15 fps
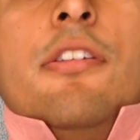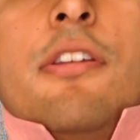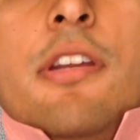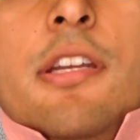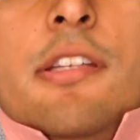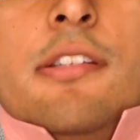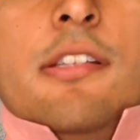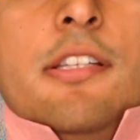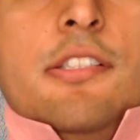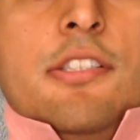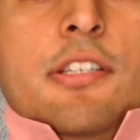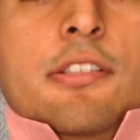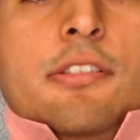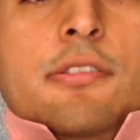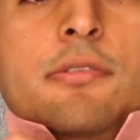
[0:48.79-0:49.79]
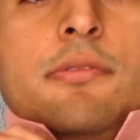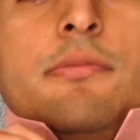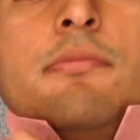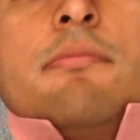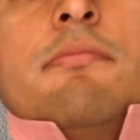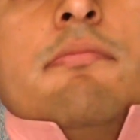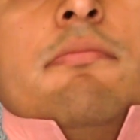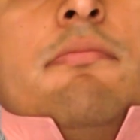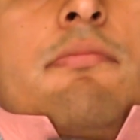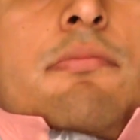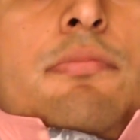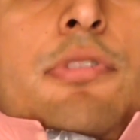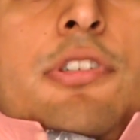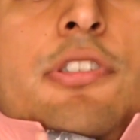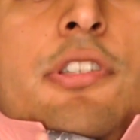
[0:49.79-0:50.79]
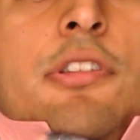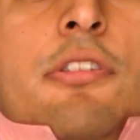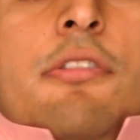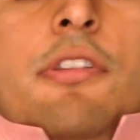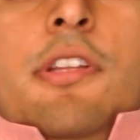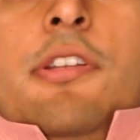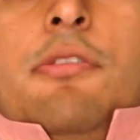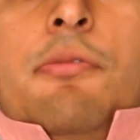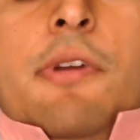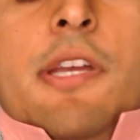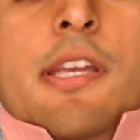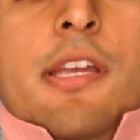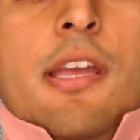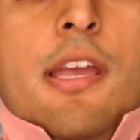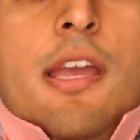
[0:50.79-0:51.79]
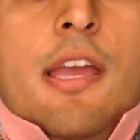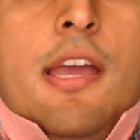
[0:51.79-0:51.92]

You could easily just push it through this way,